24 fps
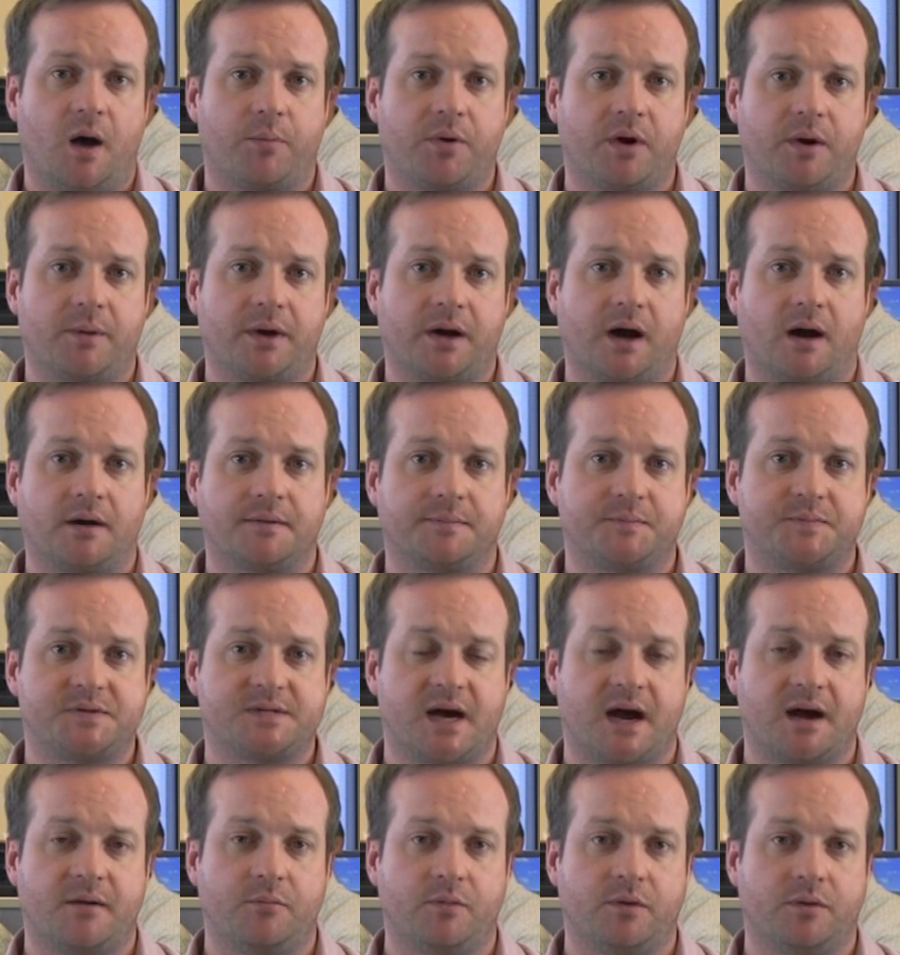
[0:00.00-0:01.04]
pretty big
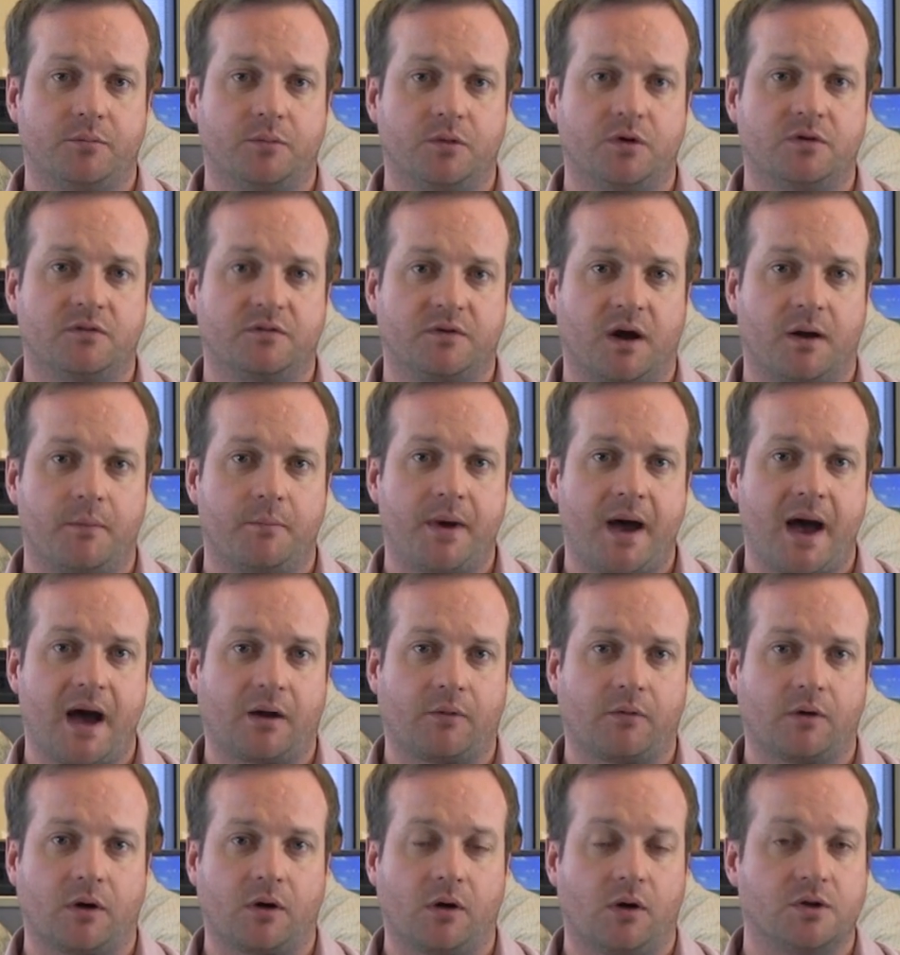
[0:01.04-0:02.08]
upside move come
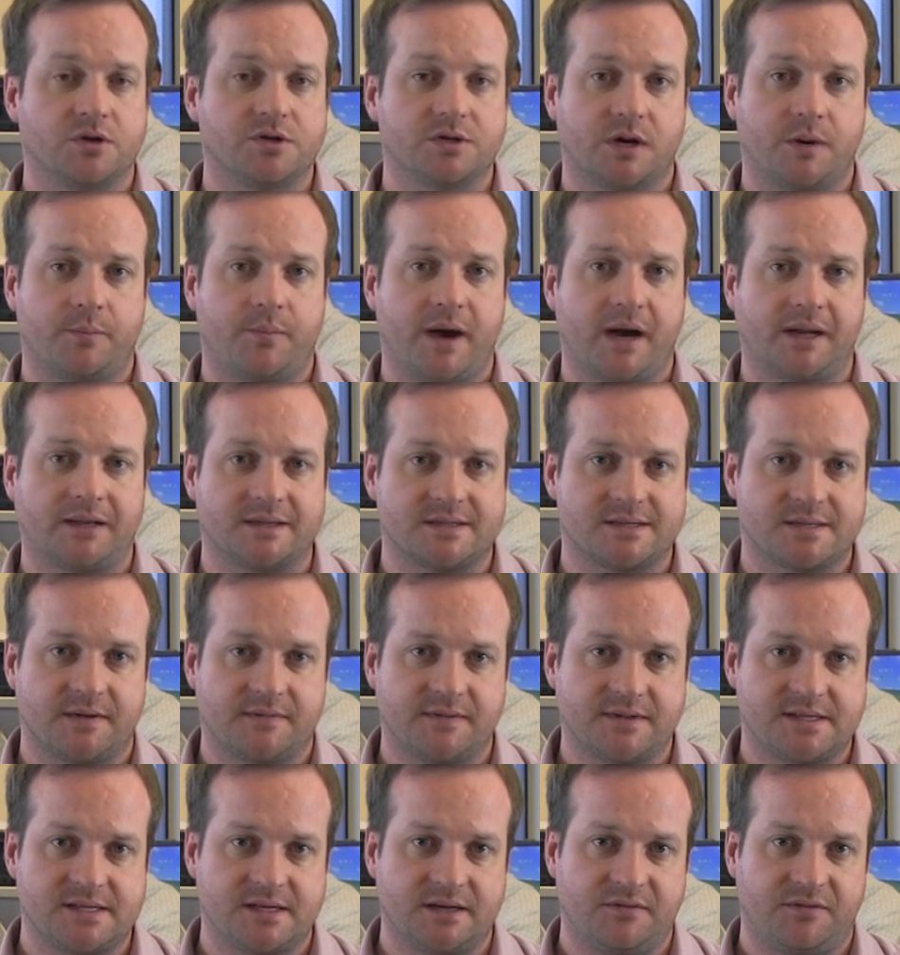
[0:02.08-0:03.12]
back where gold traded back to
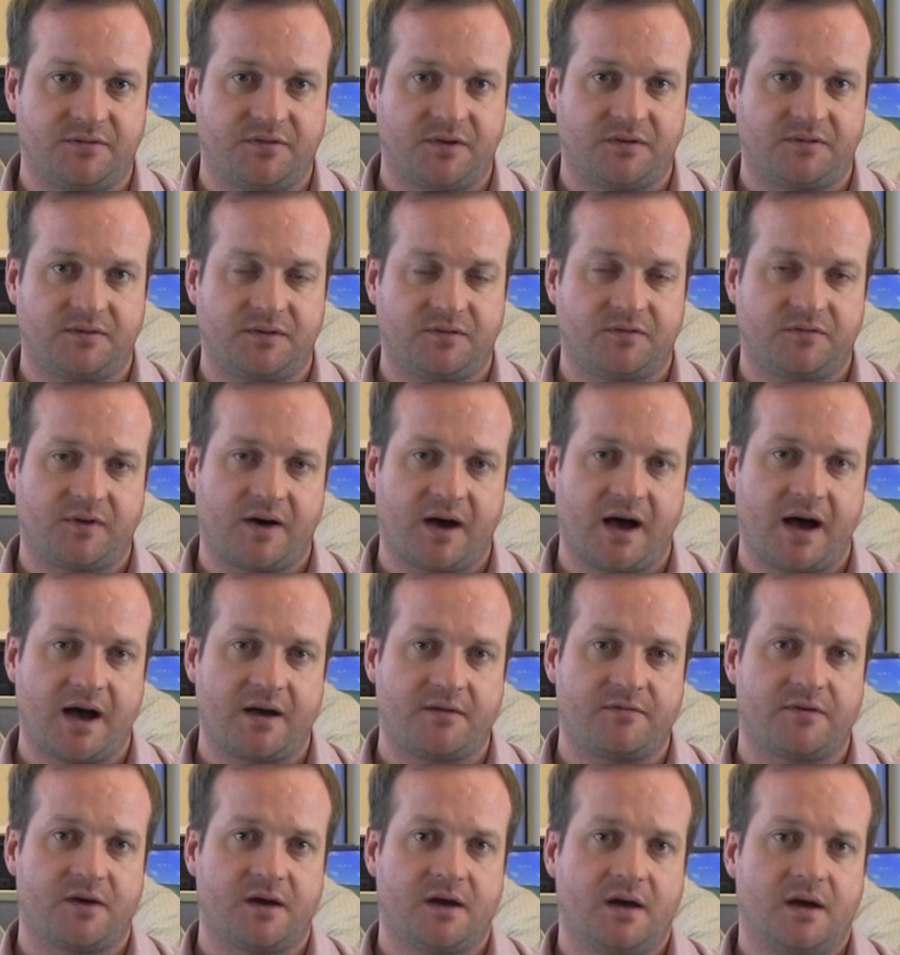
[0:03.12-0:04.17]

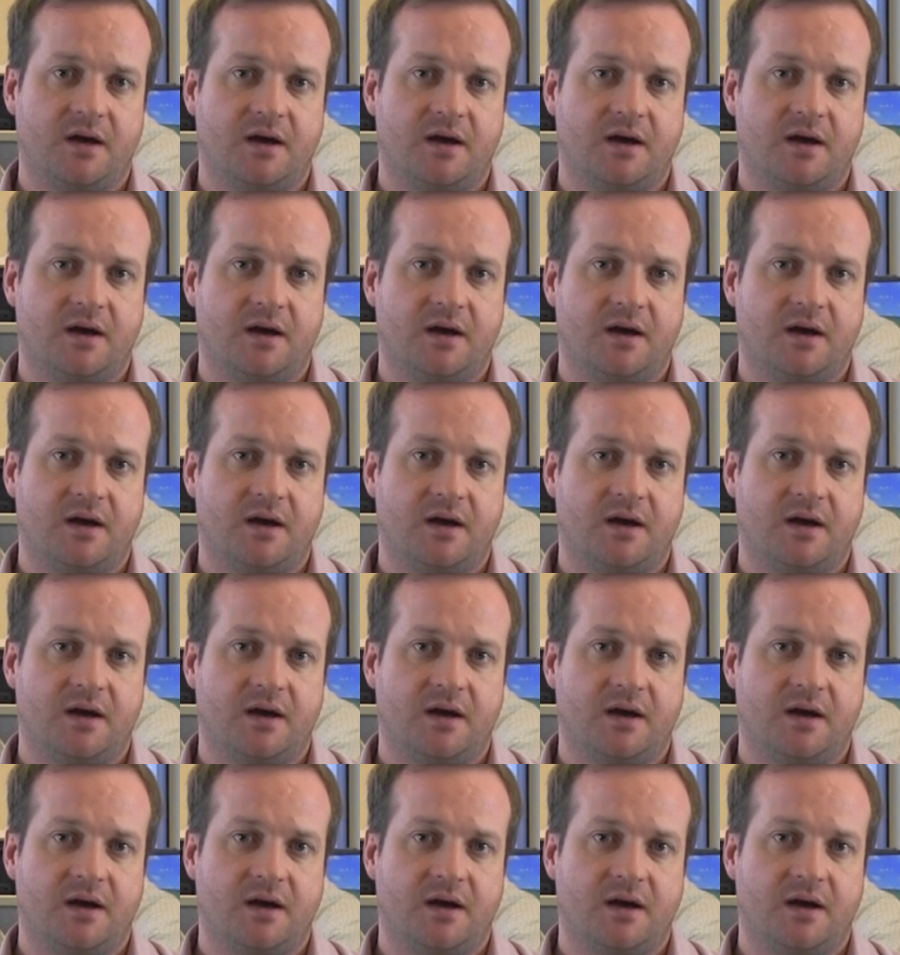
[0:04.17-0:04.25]
1755.